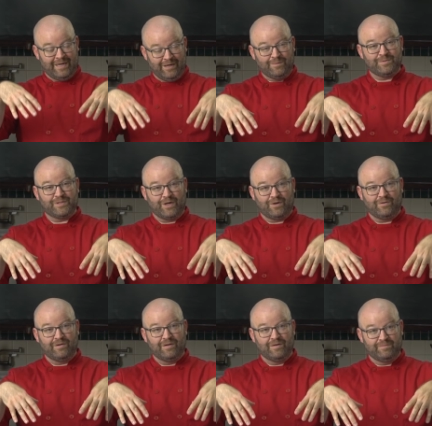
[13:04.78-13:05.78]
hope so,
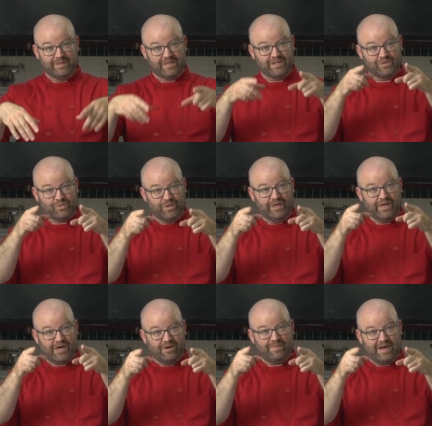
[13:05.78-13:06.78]
because we
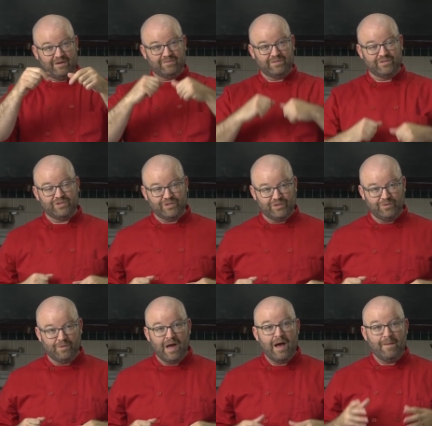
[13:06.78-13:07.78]
are about
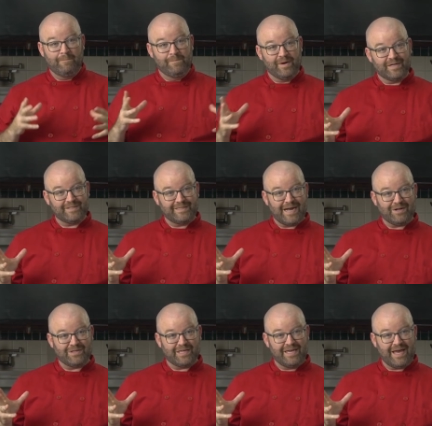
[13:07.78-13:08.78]
to bust out
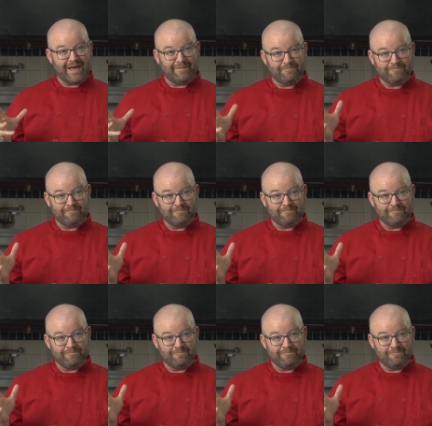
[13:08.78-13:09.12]
the kit.